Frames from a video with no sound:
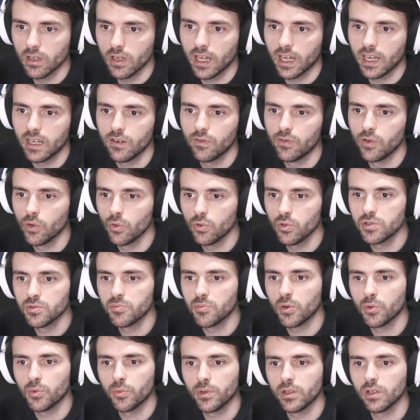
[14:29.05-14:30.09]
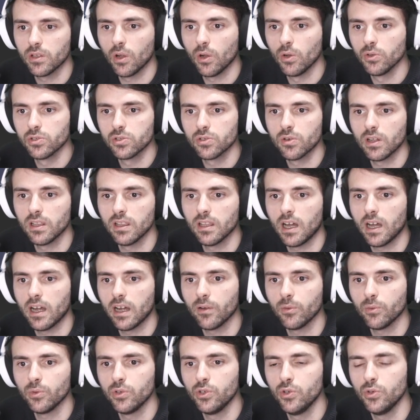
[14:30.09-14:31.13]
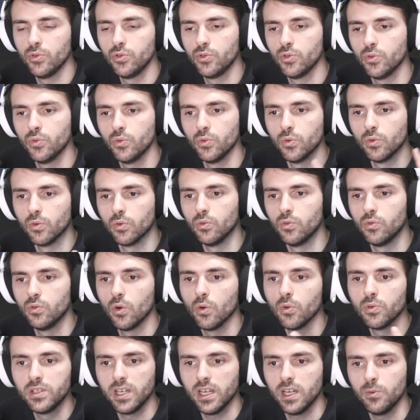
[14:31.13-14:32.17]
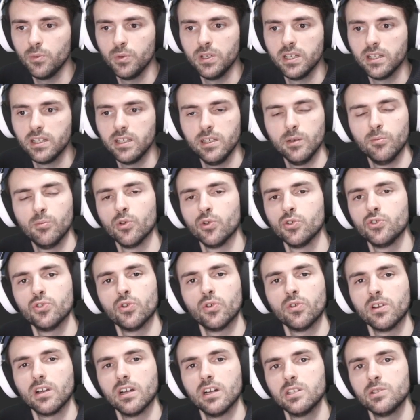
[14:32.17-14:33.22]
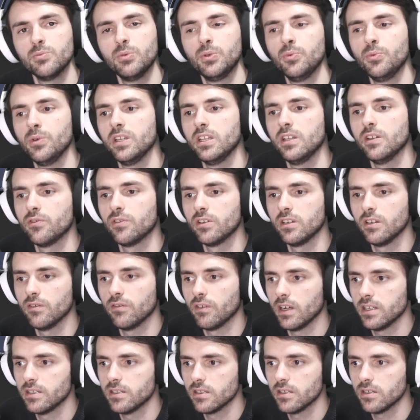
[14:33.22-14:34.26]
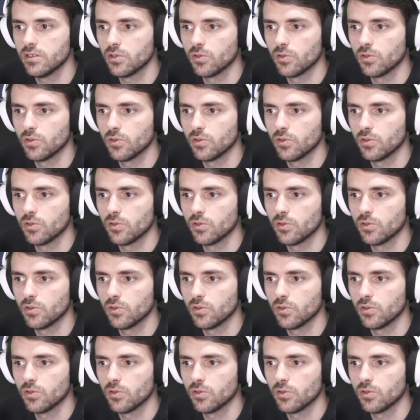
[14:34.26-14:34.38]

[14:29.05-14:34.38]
and focus mode will also allow you to rotate with the keyboard shortcuts between different devices.